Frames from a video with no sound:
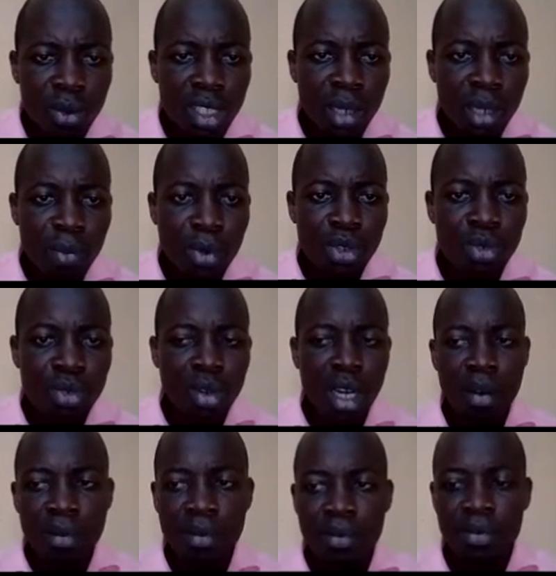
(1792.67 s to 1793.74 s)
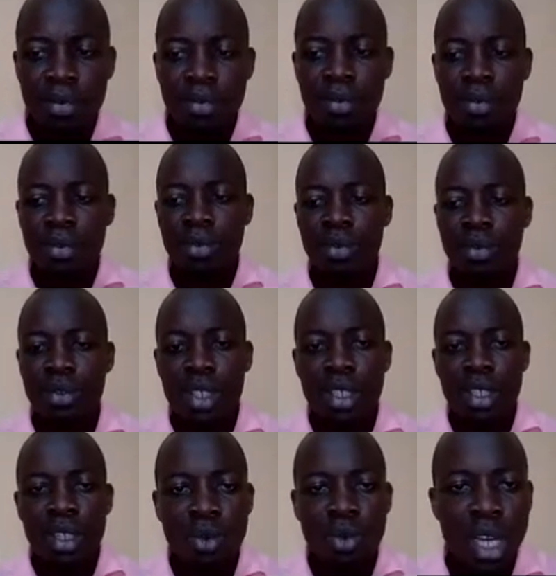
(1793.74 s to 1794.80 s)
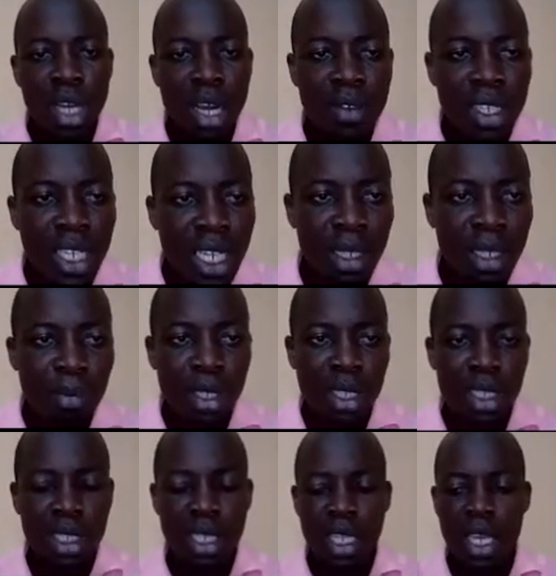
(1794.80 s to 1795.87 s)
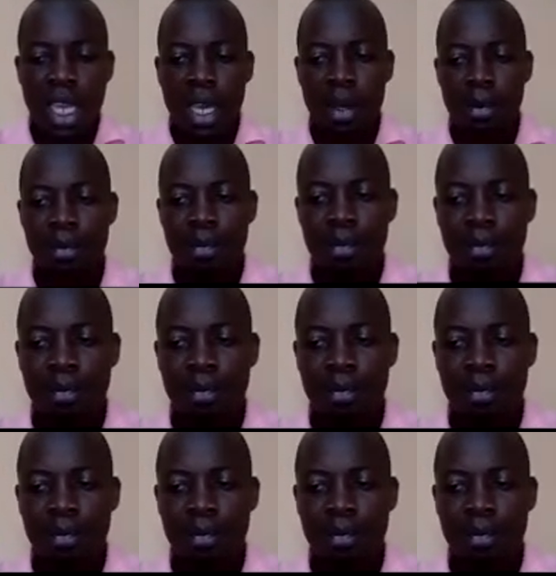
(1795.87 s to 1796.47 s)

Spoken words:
We are supposed to have, we have a database there.